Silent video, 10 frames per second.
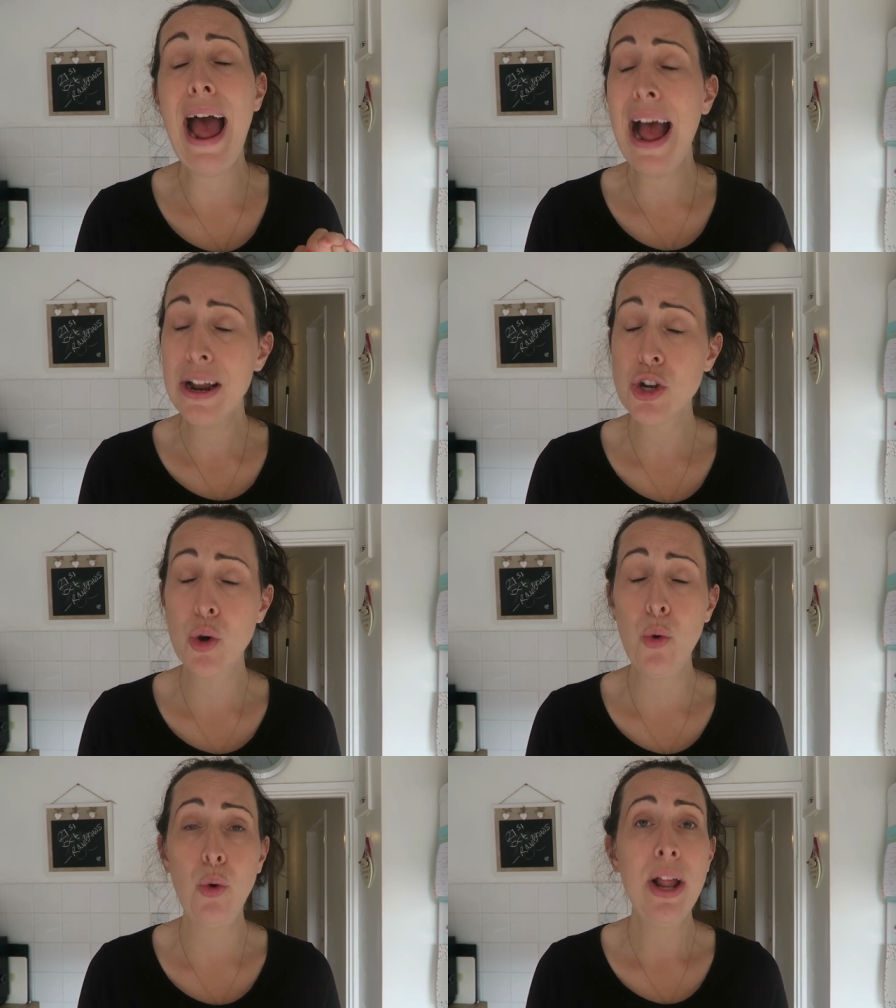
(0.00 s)
at
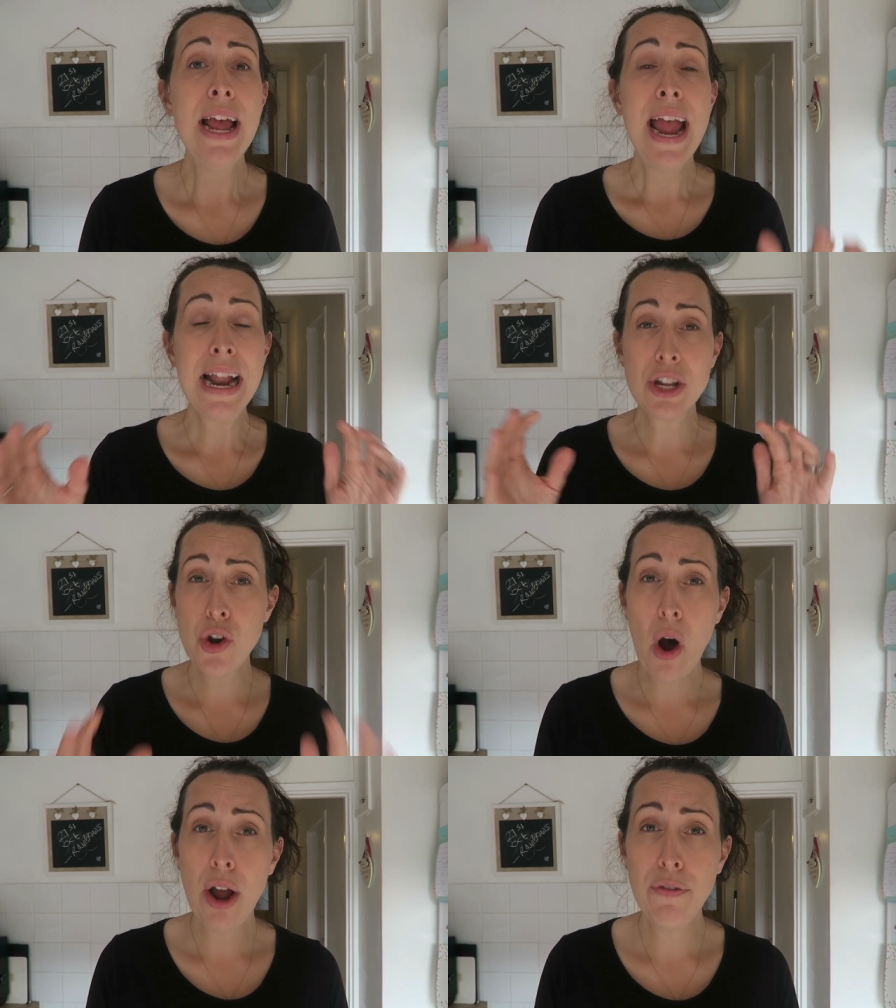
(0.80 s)
all it's
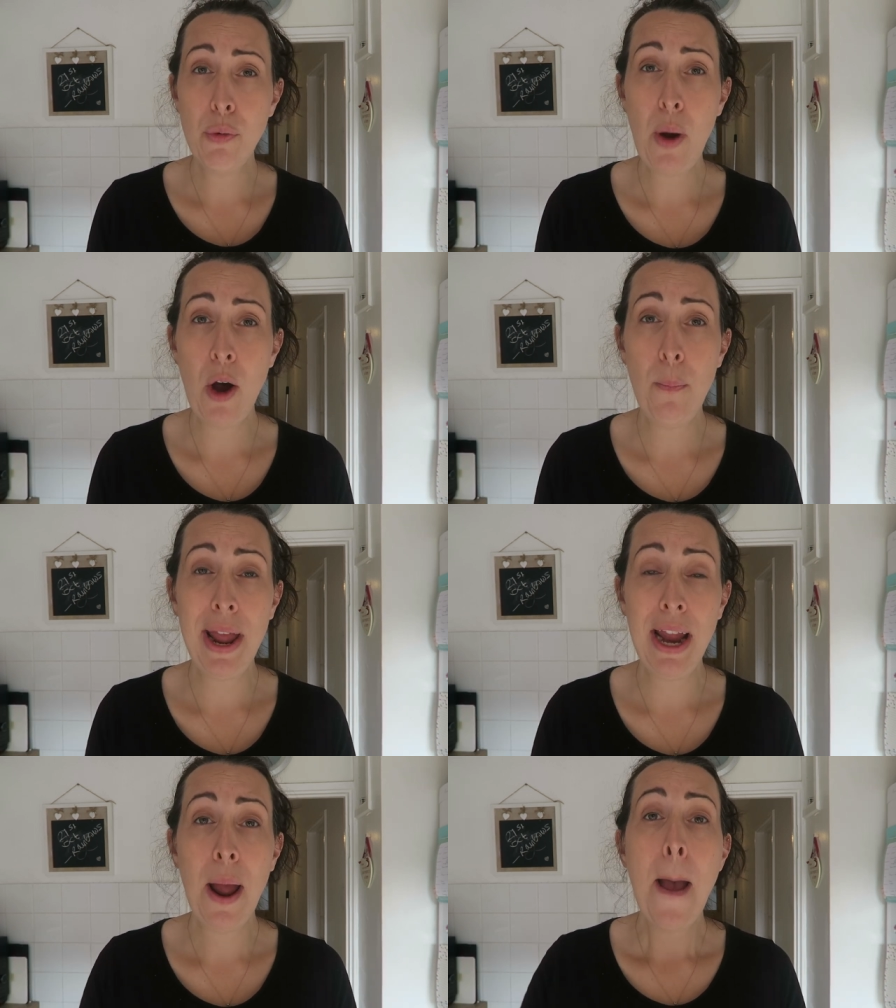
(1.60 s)
not
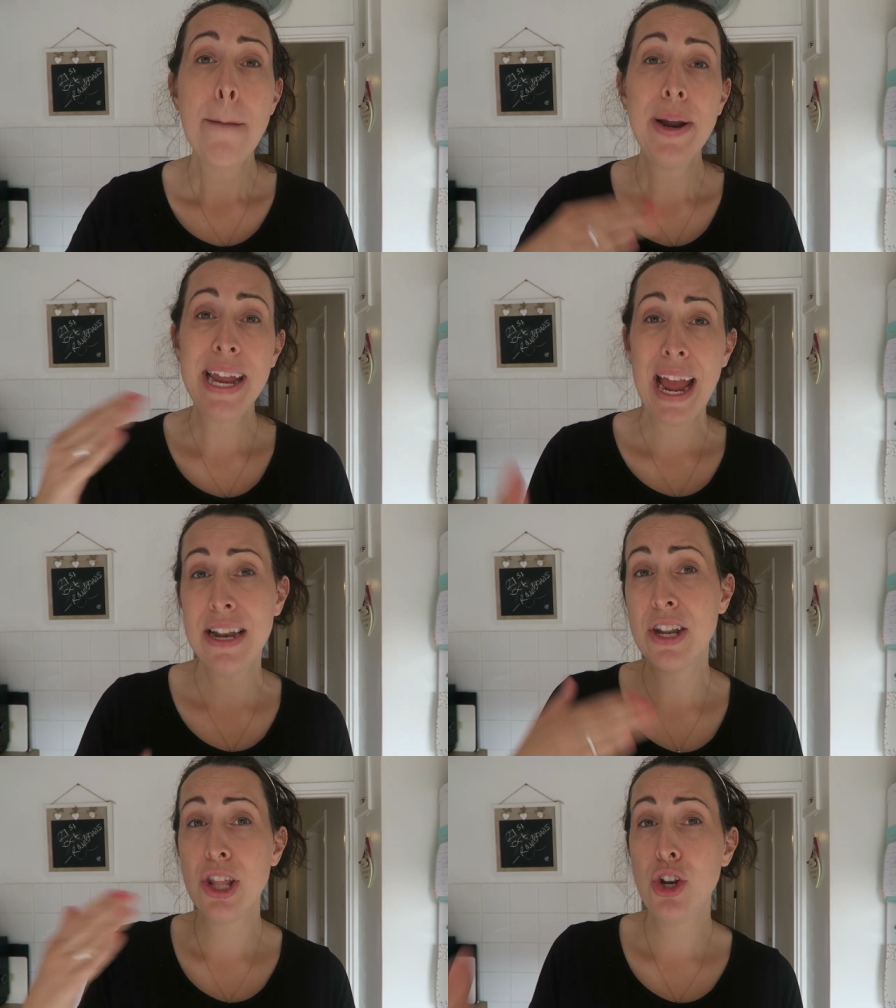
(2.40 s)
overwhelming but it
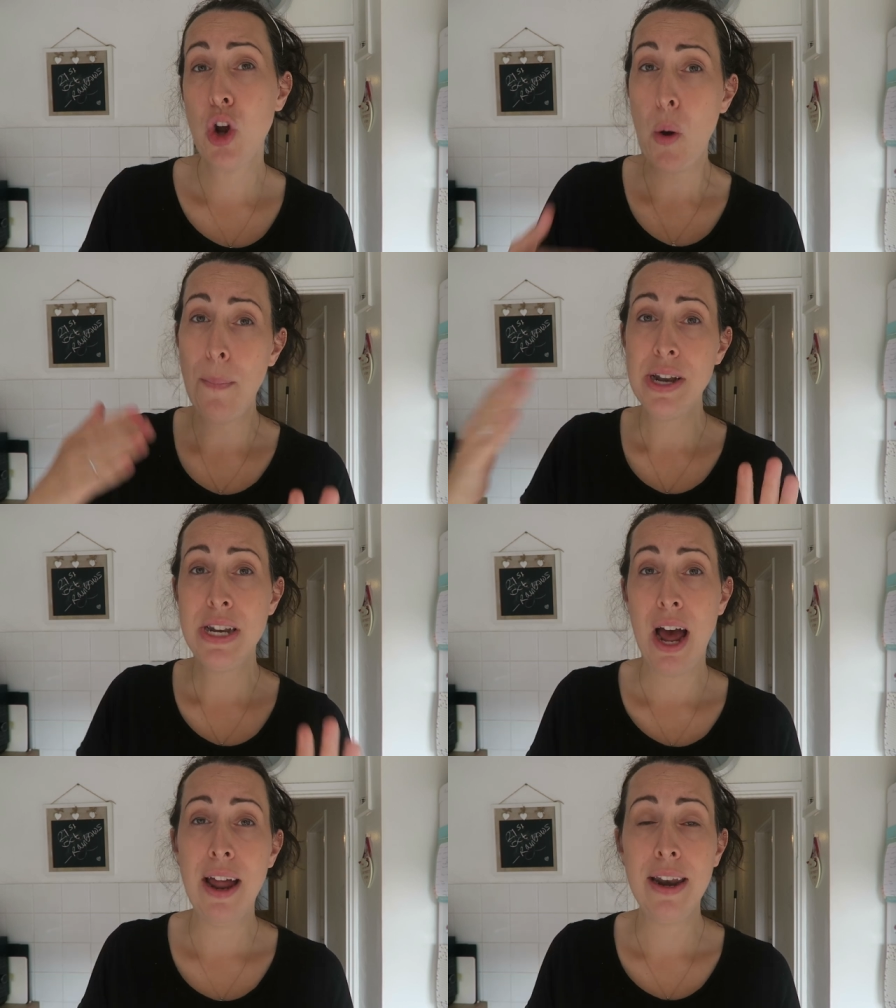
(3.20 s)
gets the job
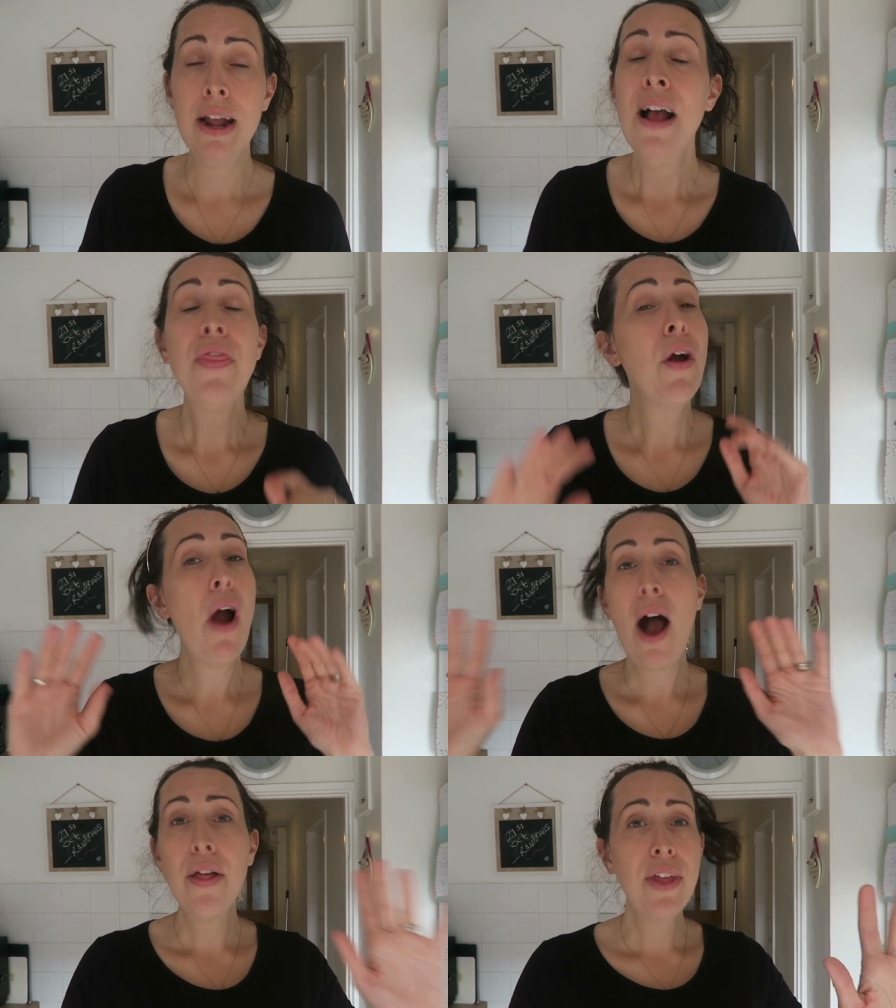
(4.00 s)
done there
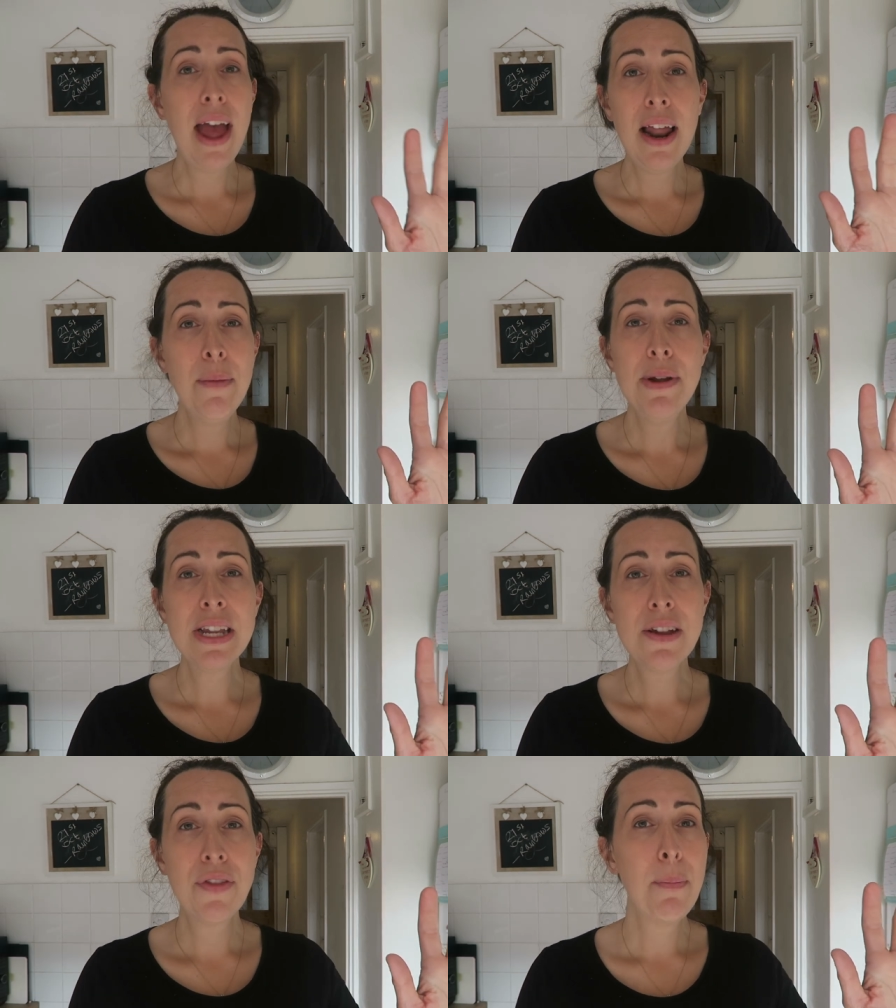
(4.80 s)
are other
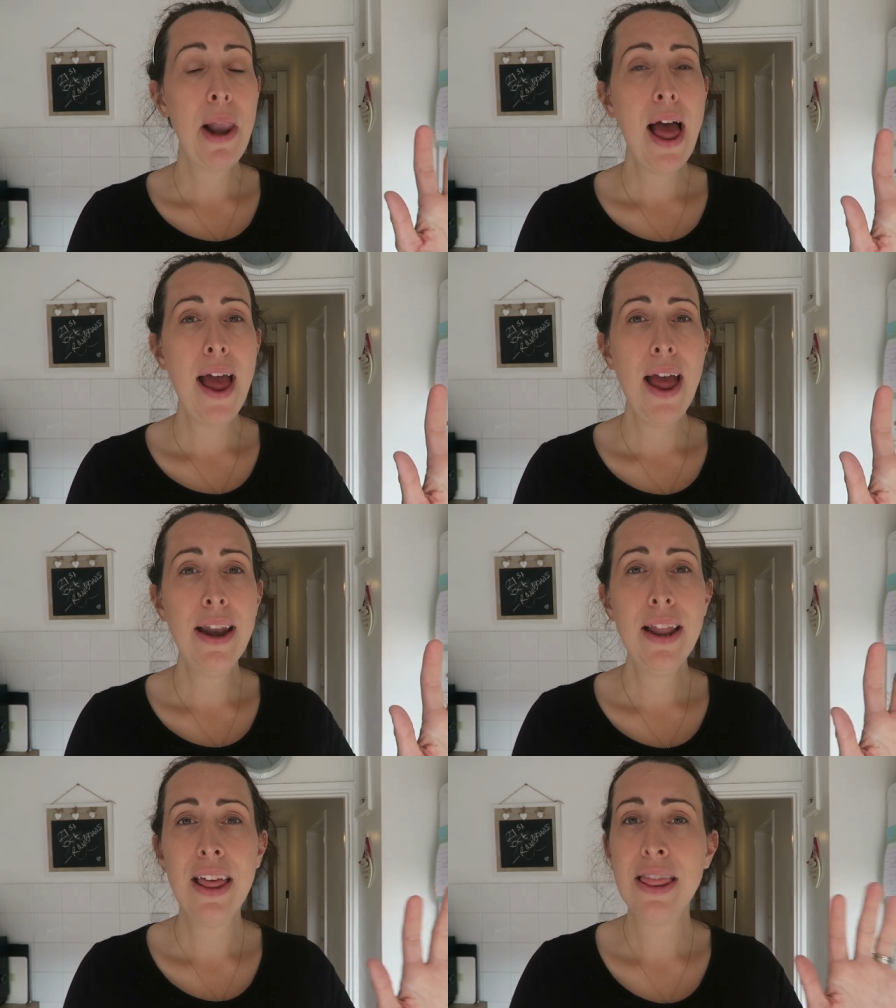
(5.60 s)
elements of the plan